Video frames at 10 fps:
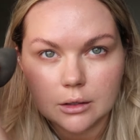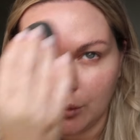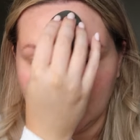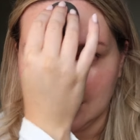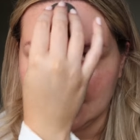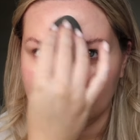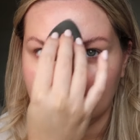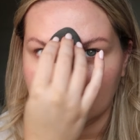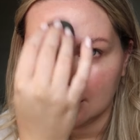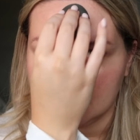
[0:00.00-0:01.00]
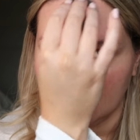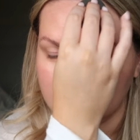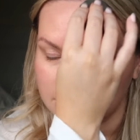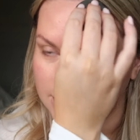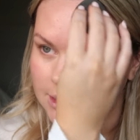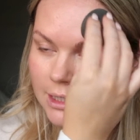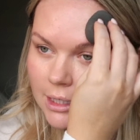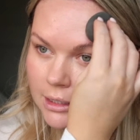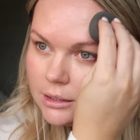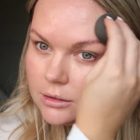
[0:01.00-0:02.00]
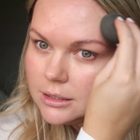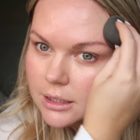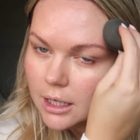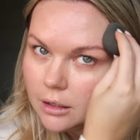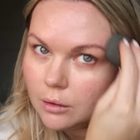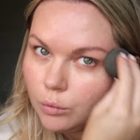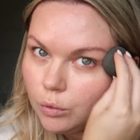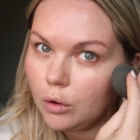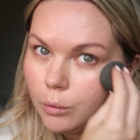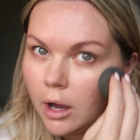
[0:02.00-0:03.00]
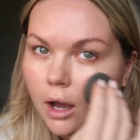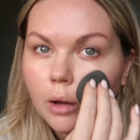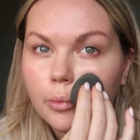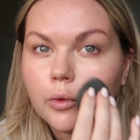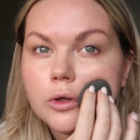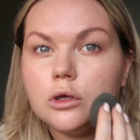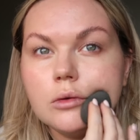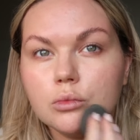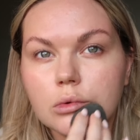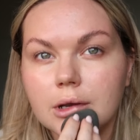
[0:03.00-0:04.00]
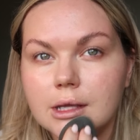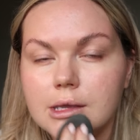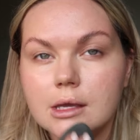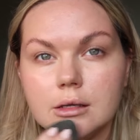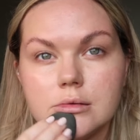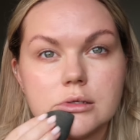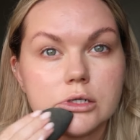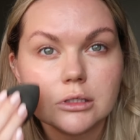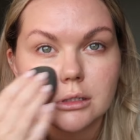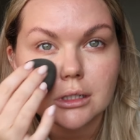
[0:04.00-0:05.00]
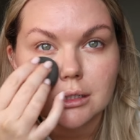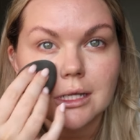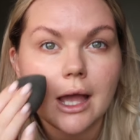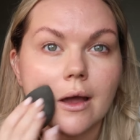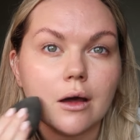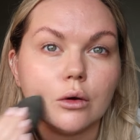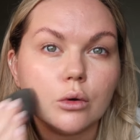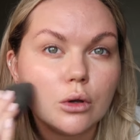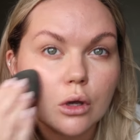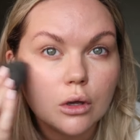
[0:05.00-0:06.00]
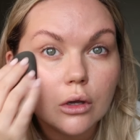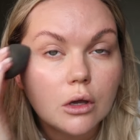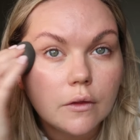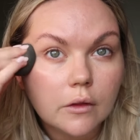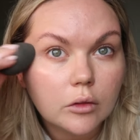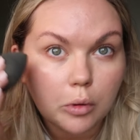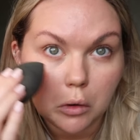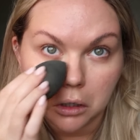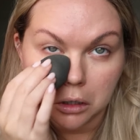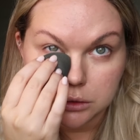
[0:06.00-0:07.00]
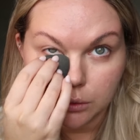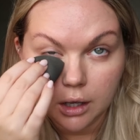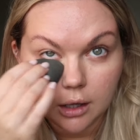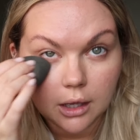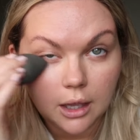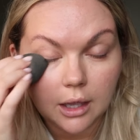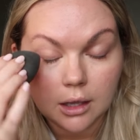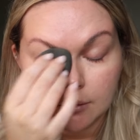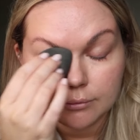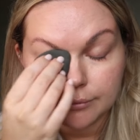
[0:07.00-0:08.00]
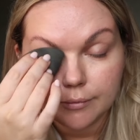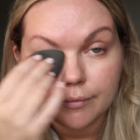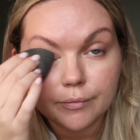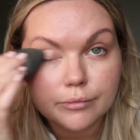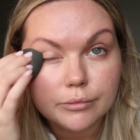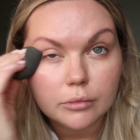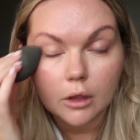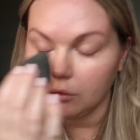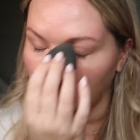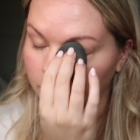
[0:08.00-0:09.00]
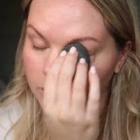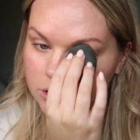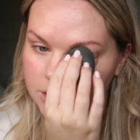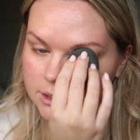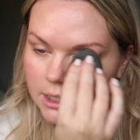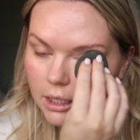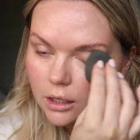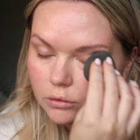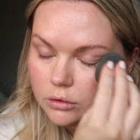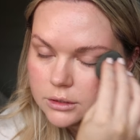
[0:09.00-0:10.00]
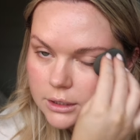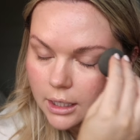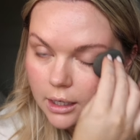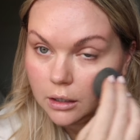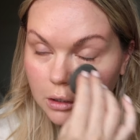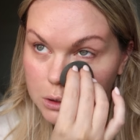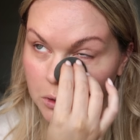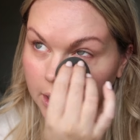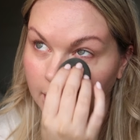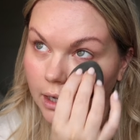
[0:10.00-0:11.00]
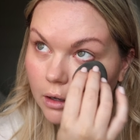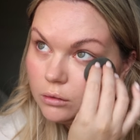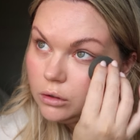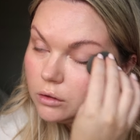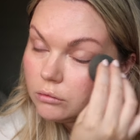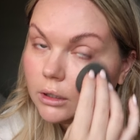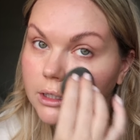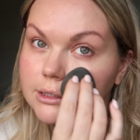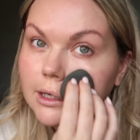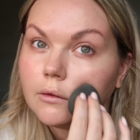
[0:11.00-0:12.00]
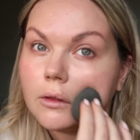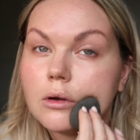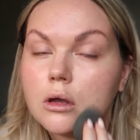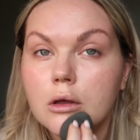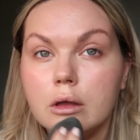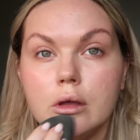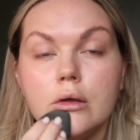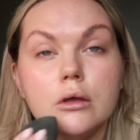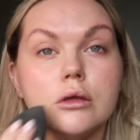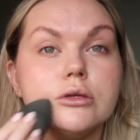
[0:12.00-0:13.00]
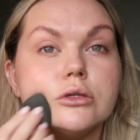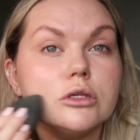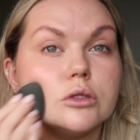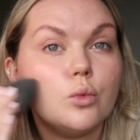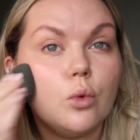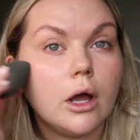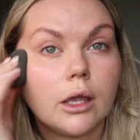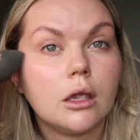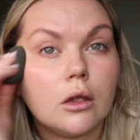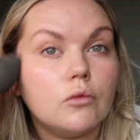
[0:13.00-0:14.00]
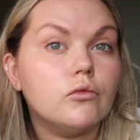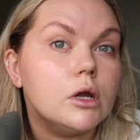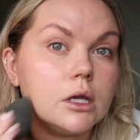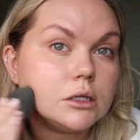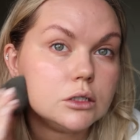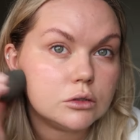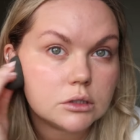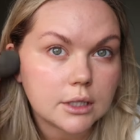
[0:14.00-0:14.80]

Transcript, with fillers: When it sinks, starts to sink into your skin and warm up, you can really just tell that the product's working. Rather than just sitting on your skin and drying it out, you can really tell that it's just working right into your